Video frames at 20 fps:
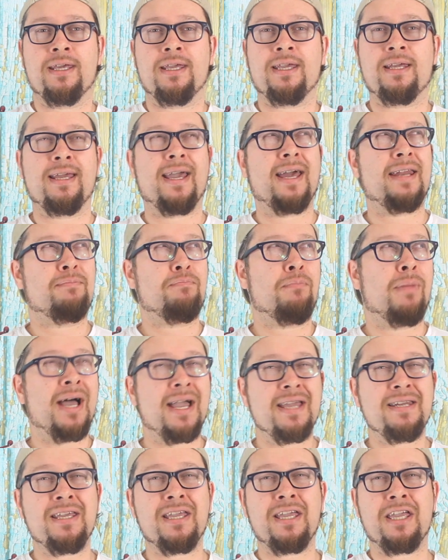It had
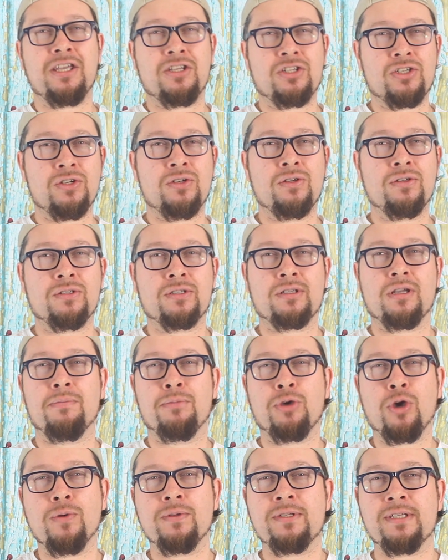minor issues, so I'm
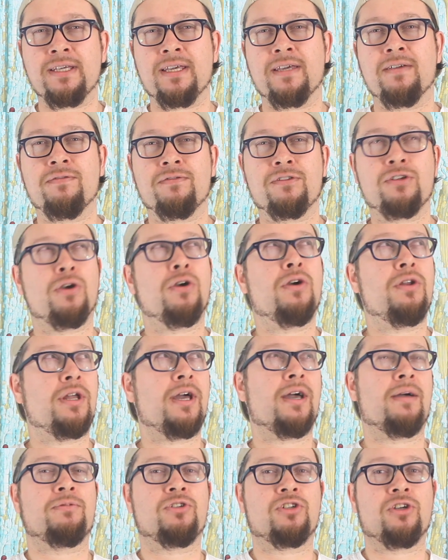going to give Turn
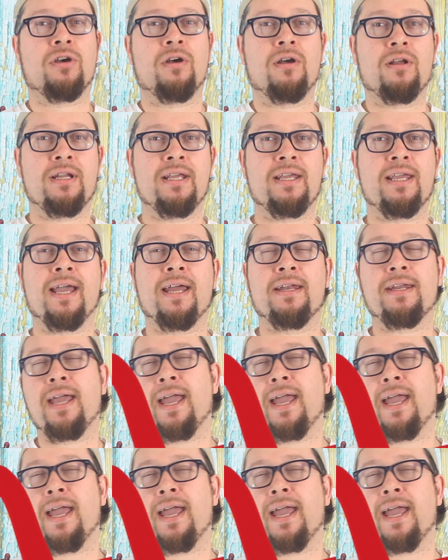Up Charlie an